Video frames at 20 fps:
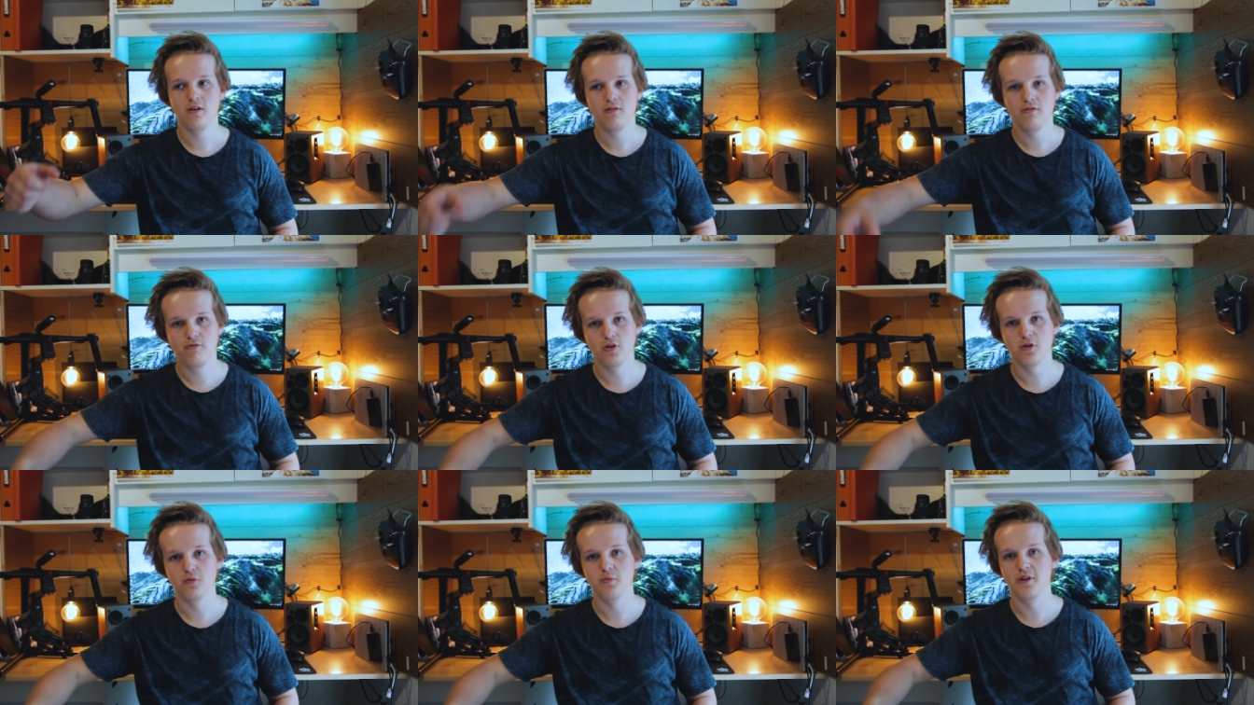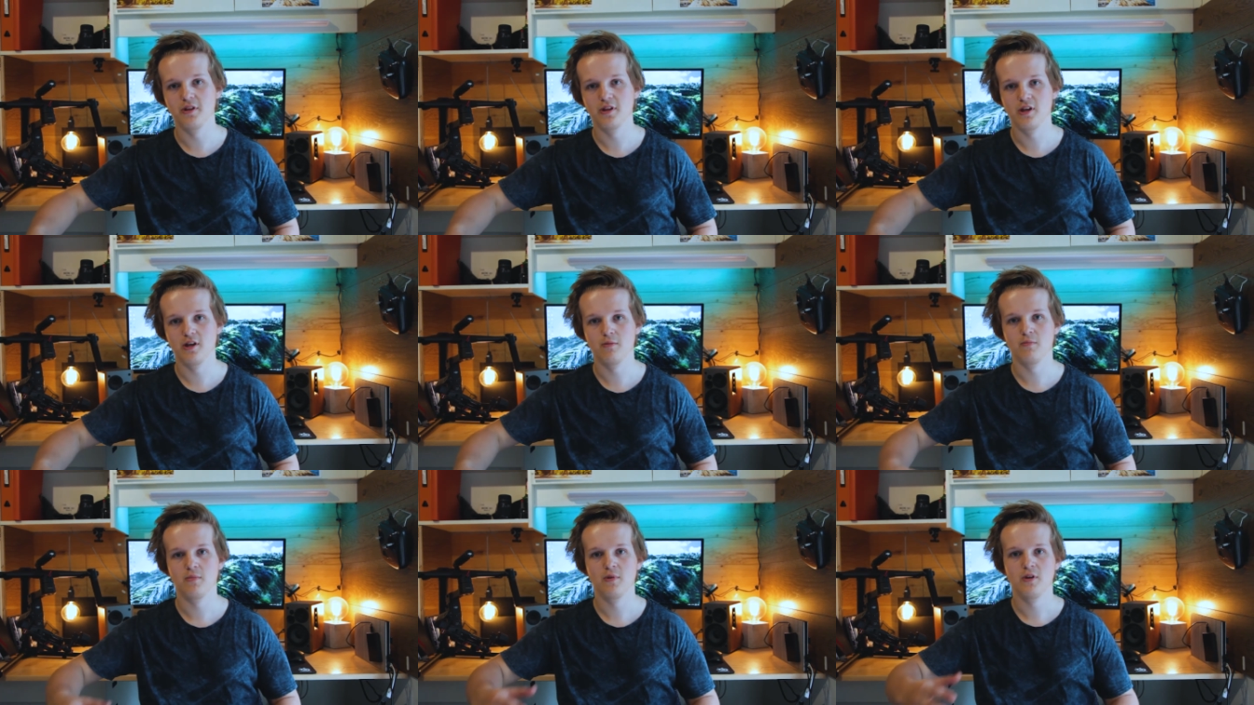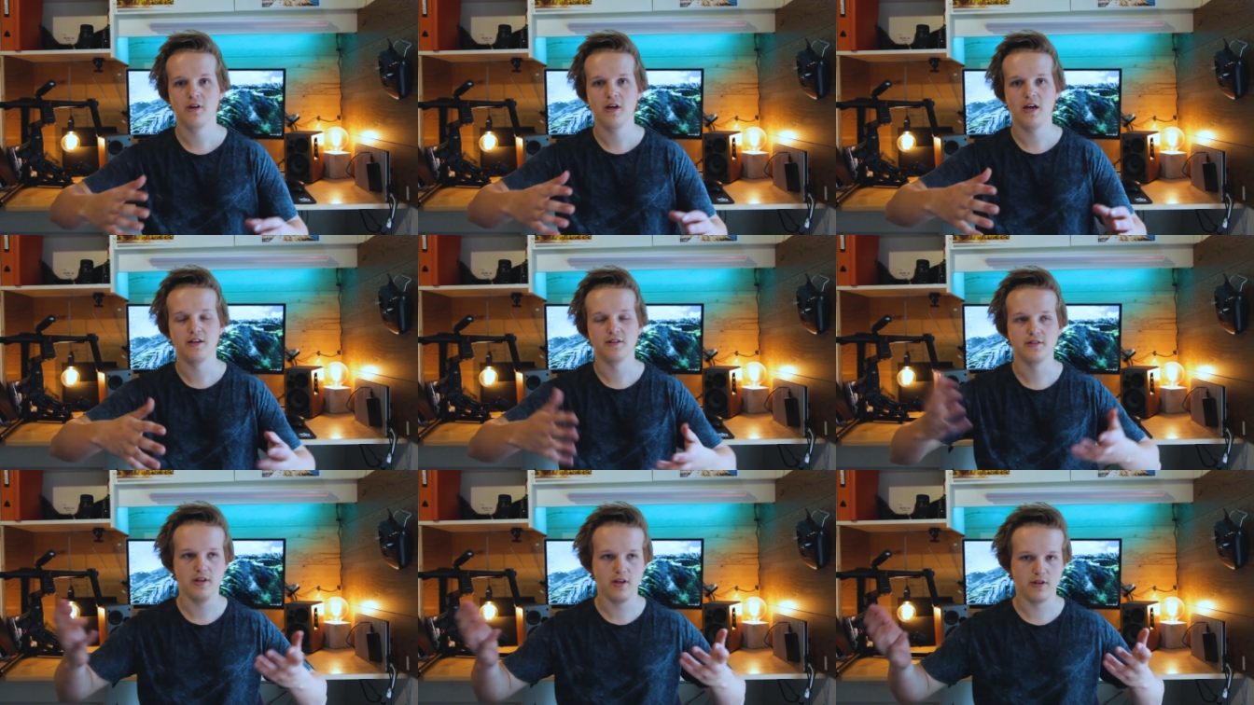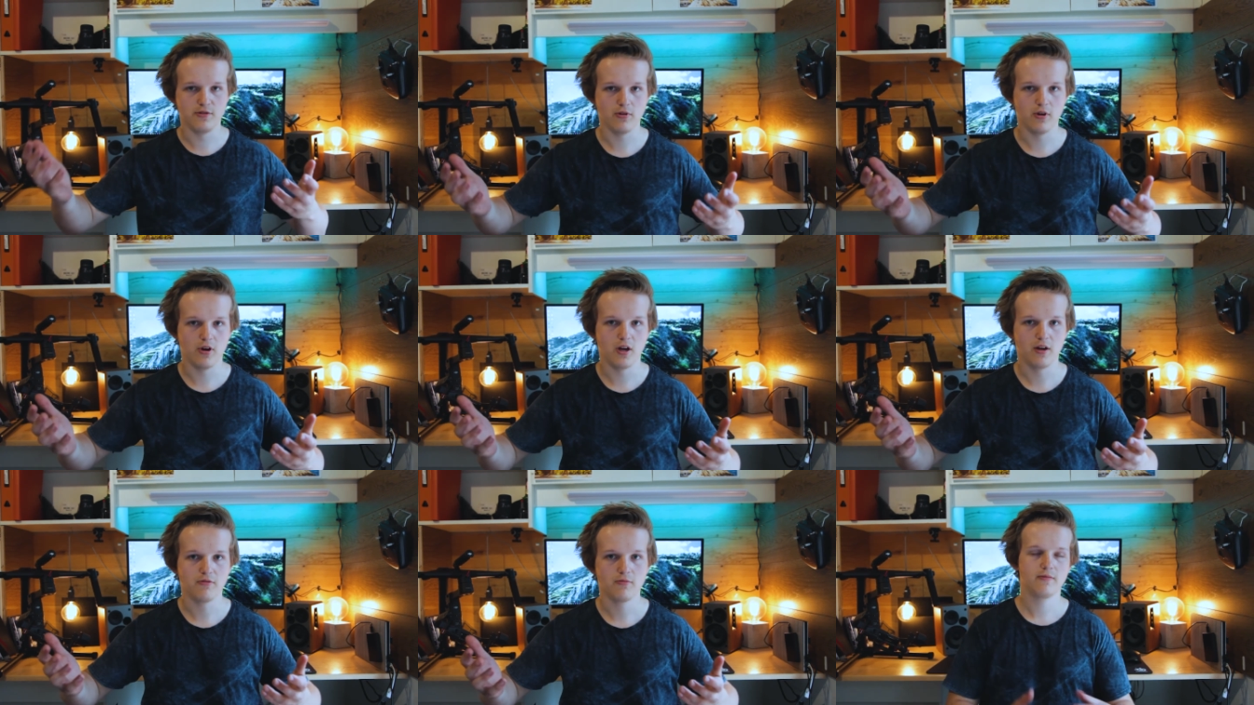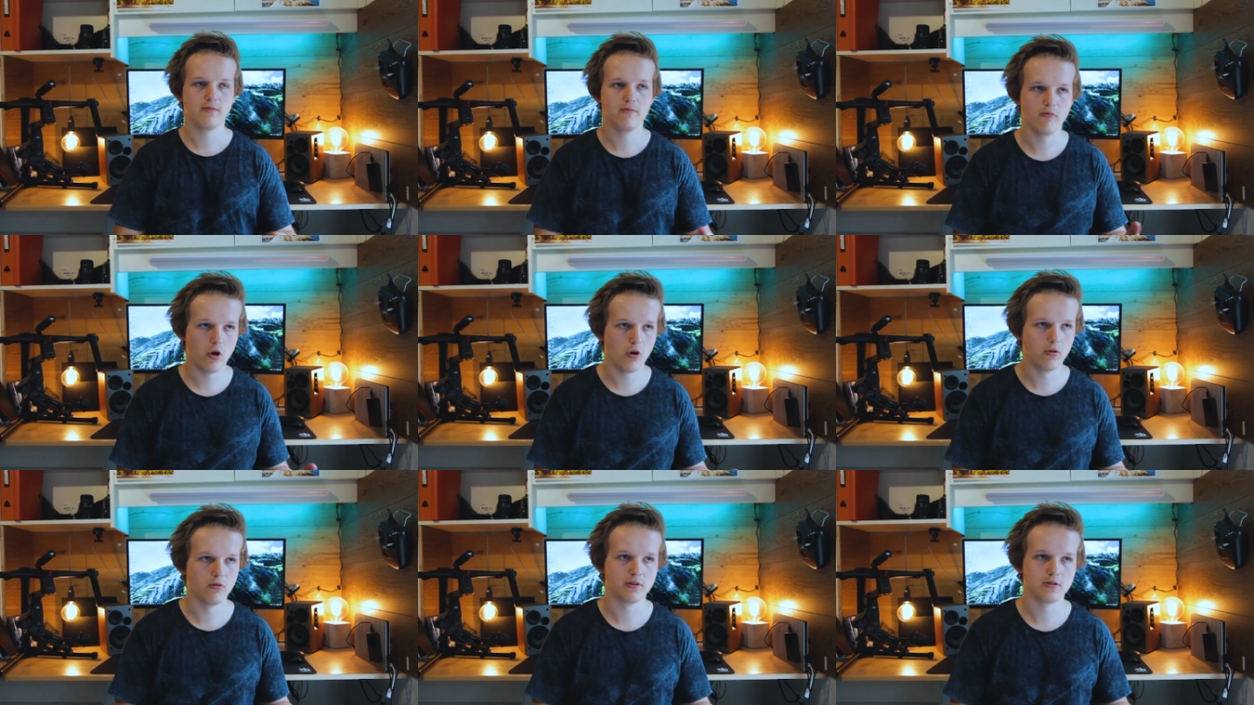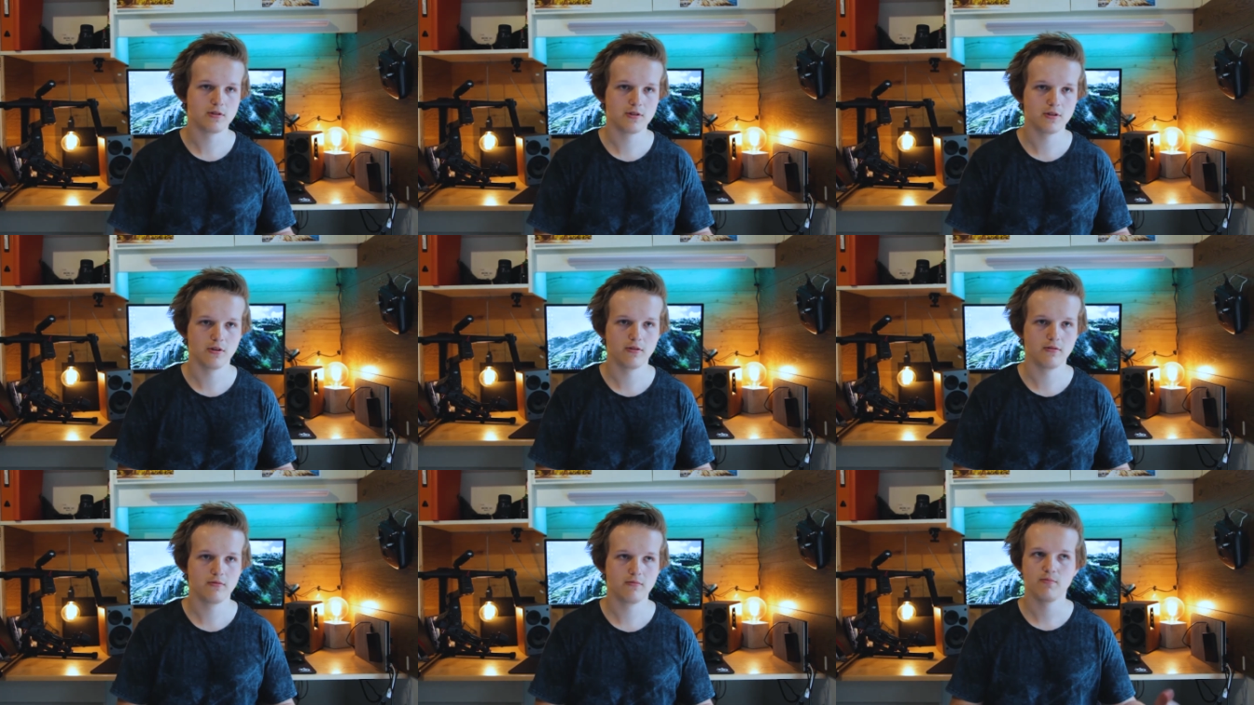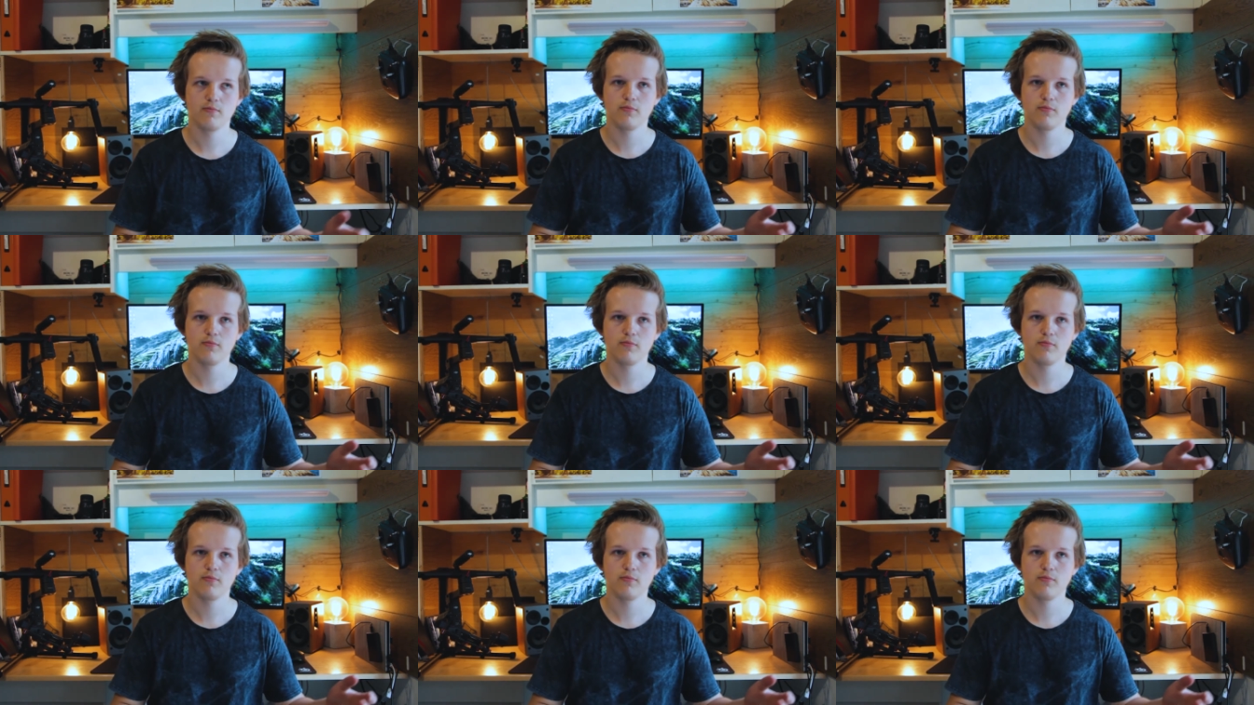filming them as they drive. Rolling shot.